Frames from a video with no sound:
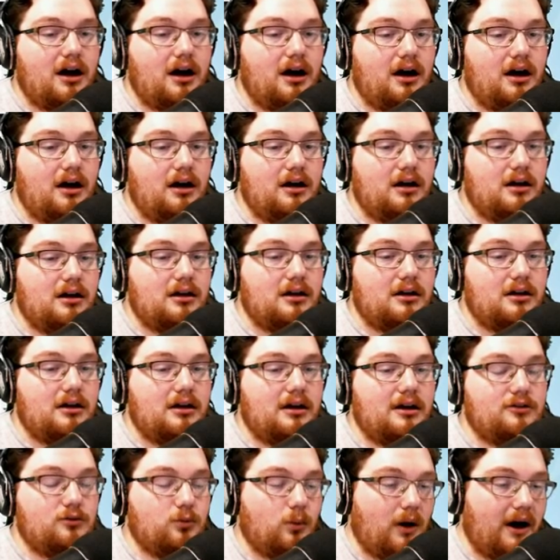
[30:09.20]
Uh,
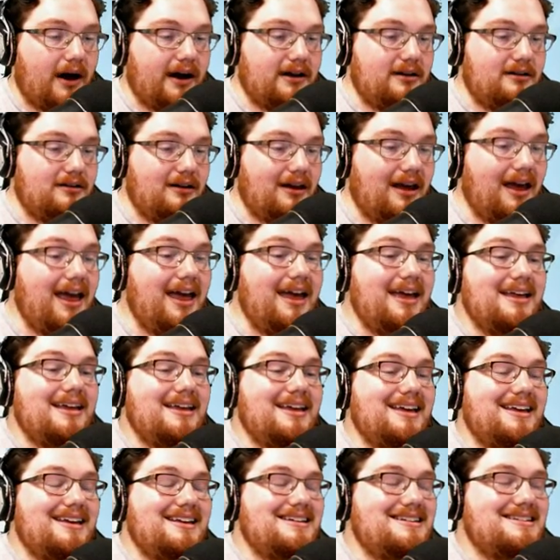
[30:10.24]
it's wide. It
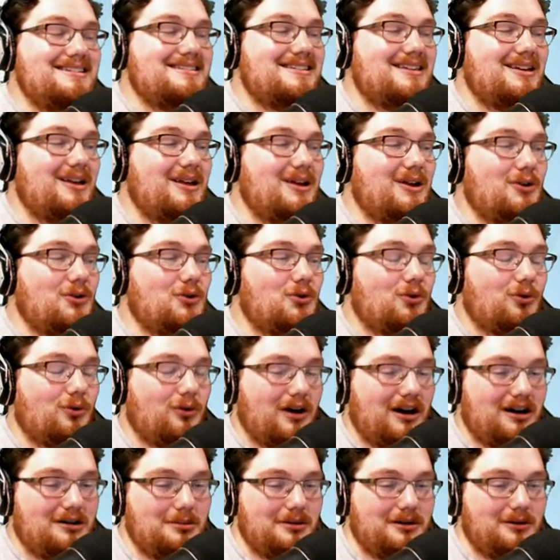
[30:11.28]
is
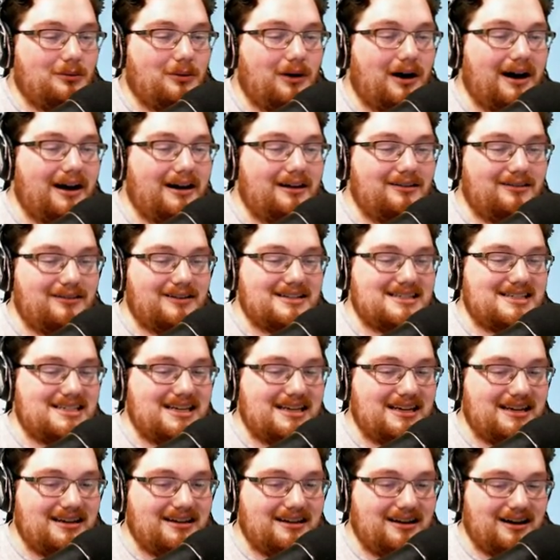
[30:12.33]
incredibly wide. Let's
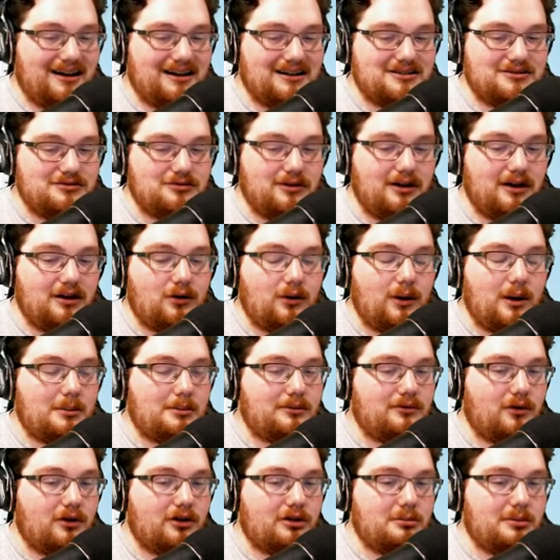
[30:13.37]
see uh, real quick
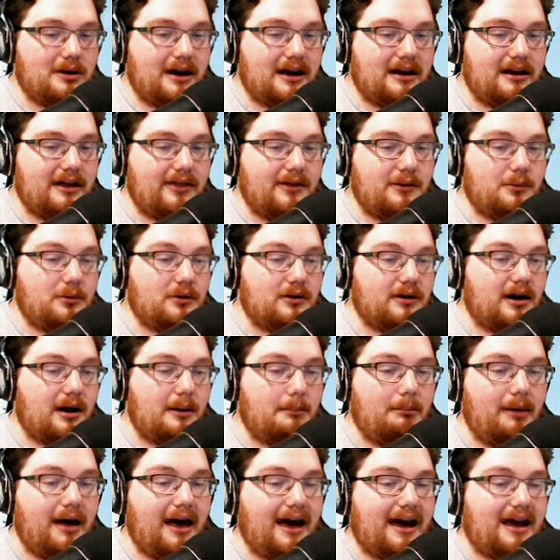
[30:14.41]
before the break, and then we'll
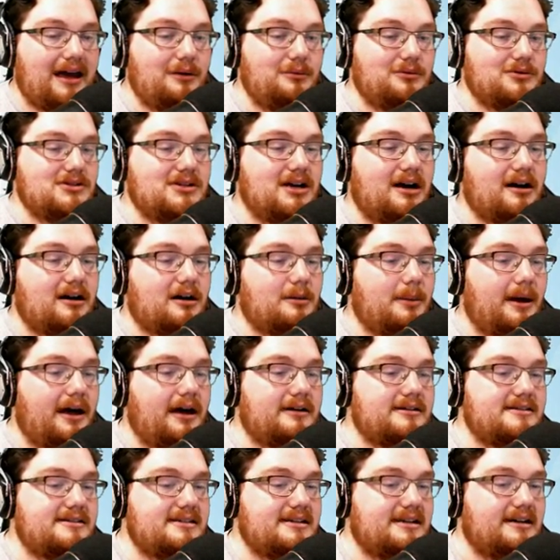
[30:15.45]
come back and we'll talk
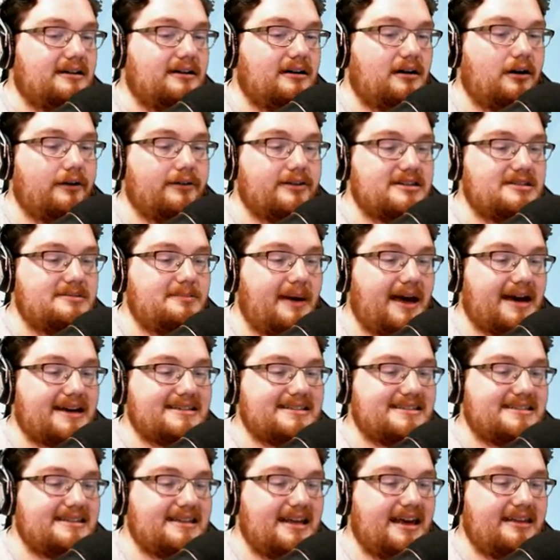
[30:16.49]
about uh, all the
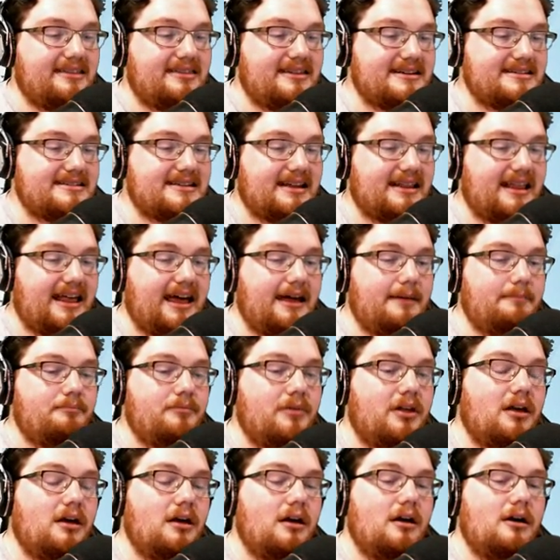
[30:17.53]
specs and things like
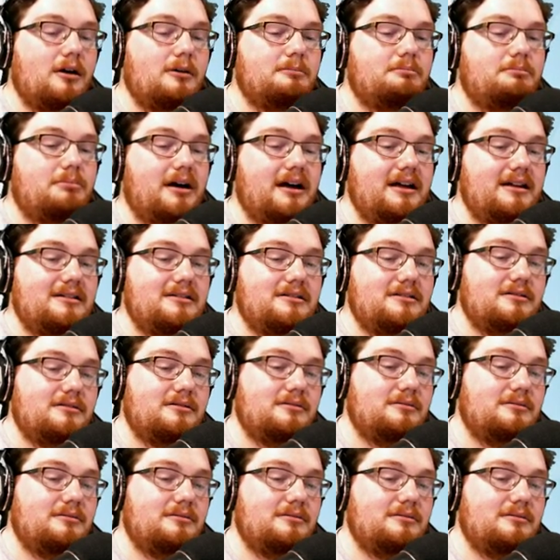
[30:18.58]
that. But